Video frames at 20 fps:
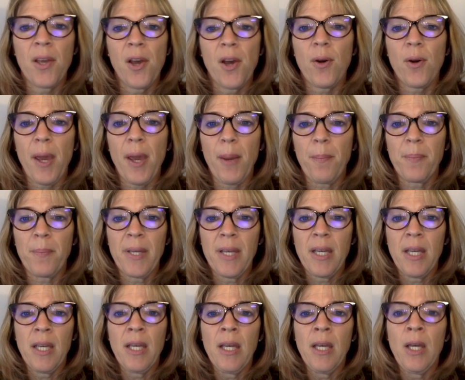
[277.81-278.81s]
Okay,
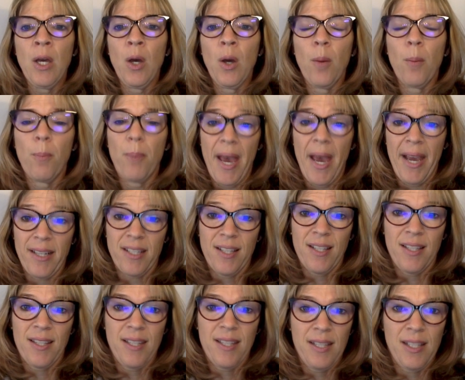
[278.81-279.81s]
back to
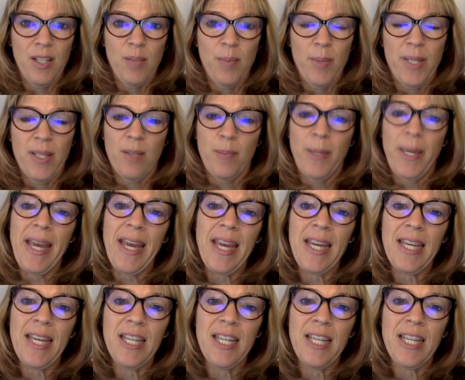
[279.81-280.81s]
the syllabus
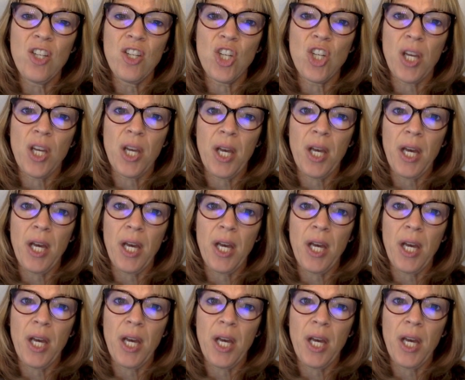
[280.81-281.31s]
page.